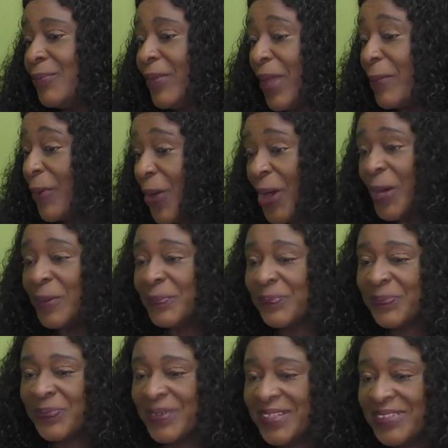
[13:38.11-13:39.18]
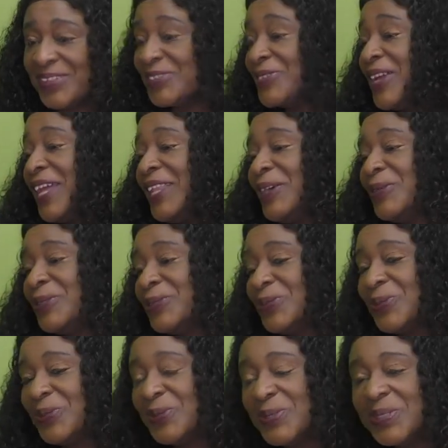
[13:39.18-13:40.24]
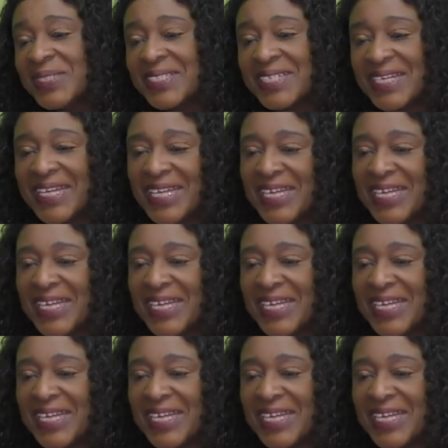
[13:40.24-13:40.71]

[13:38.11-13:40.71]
my mom does not allow us to cook,